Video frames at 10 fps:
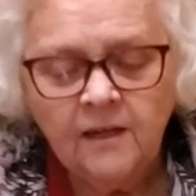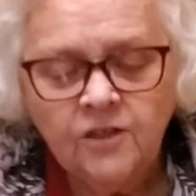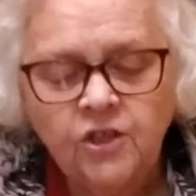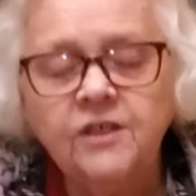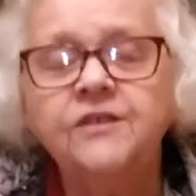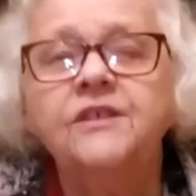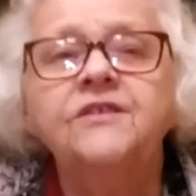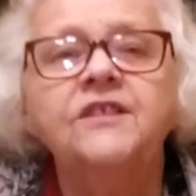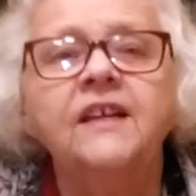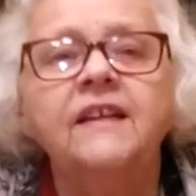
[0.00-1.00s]
Jesus
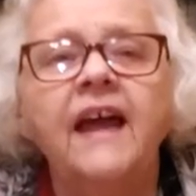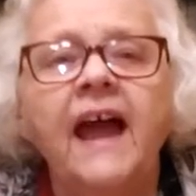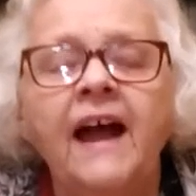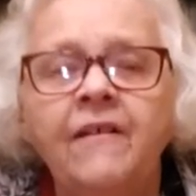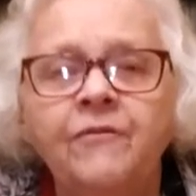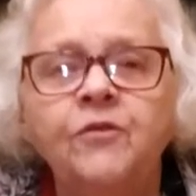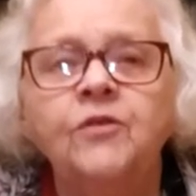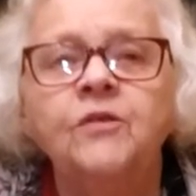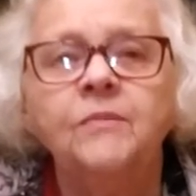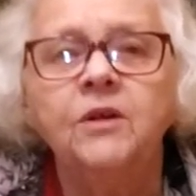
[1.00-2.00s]
said after
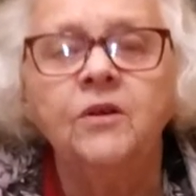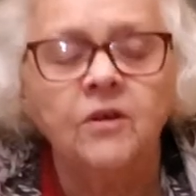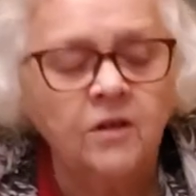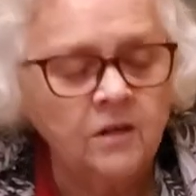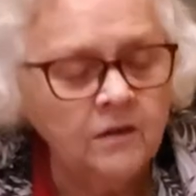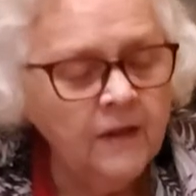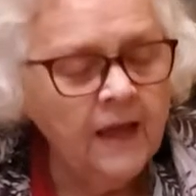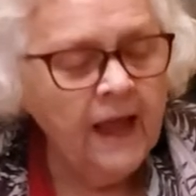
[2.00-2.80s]
the miracle,